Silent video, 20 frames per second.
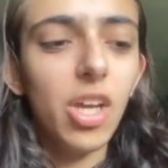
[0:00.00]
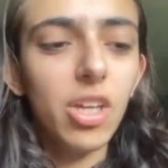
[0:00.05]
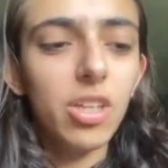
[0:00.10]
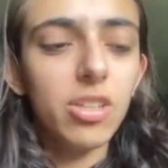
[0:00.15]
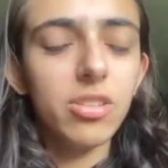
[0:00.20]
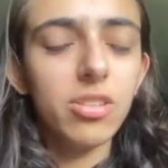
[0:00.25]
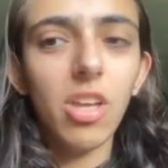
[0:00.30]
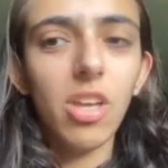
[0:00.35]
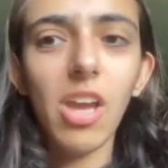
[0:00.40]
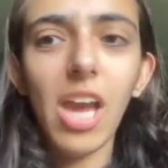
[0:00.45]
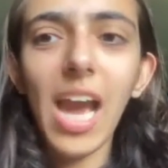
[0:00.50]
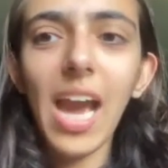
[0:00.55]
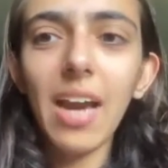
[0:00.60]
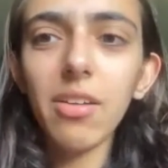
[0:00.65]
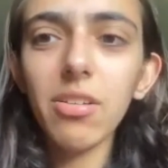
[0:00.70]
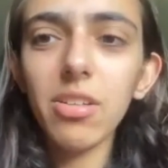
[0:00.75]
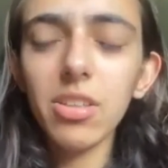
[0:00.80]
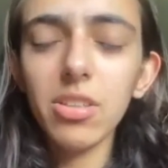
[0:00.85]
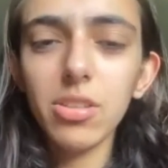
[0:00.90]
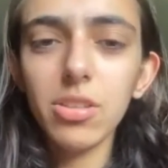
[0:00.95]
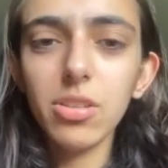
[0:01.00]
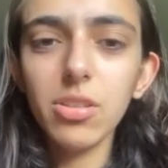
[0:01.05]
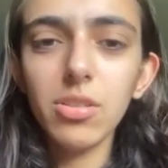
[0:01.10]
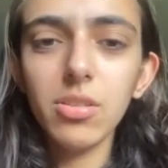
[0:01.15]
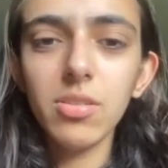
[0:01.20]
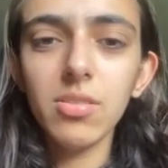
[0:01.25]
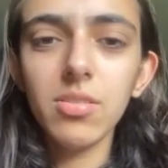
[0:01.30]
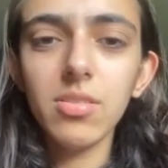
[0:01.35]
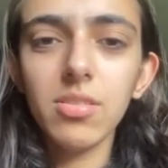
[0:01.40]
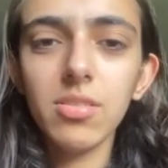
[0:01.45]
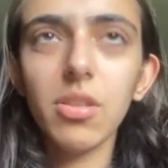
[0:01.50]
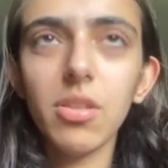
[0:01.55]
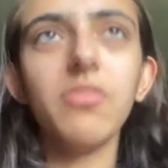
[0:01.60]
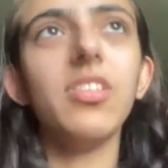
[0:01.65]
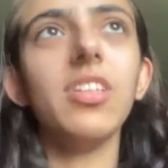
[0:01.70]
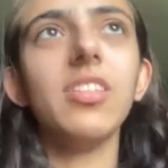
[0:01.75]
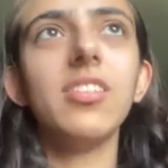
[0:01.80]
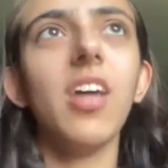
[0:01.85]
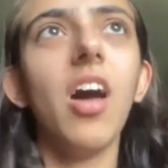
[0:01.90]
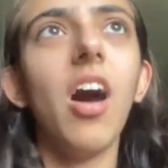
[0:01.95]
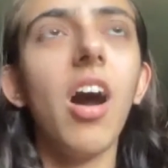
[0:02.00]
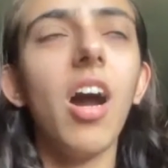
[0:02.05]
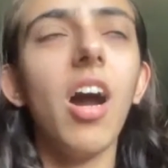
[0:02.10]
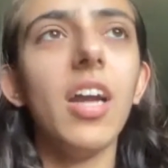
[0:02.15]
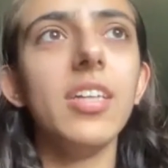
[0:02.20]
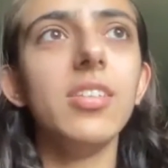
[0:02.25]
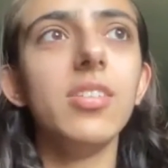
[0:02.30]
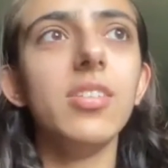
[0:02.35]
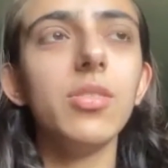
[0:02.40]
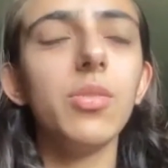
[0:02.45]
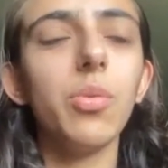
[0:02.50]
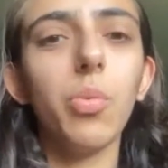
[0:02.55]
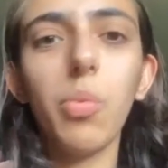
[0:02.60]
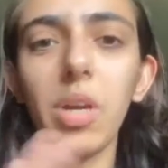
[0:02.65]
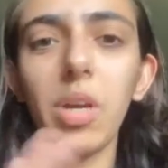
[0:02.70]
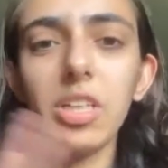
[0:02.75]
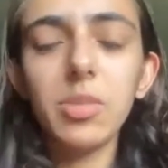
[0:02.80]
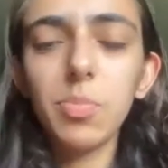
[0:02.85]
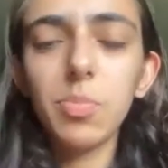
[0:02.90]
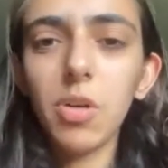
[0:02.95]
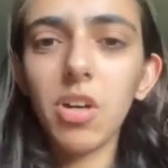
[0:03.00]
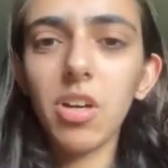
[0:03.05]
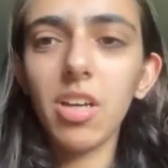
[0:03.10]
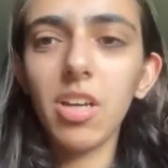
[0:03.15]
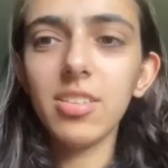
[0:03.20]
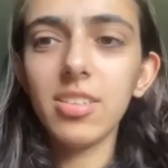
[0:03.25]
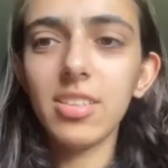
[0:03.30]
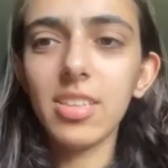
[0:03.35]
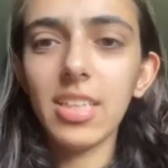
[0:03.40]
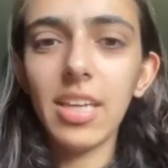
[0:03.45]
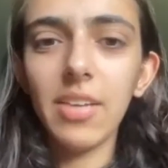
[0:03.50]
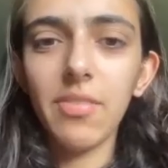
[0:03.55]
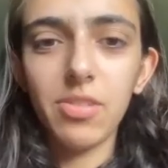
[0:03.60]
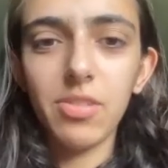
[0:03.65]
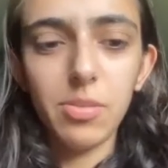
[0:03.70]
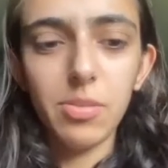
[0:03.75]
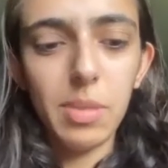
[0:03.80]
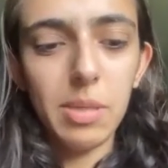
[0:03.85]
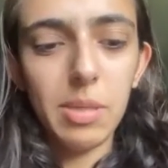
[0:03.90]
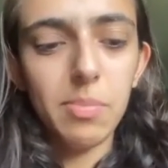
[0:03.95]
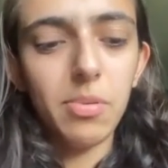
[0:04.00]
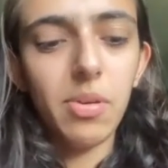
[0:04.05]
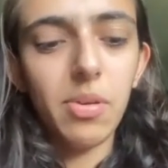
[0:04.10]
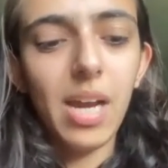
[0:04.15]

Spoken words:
So how do you sort of decide which products to give to people?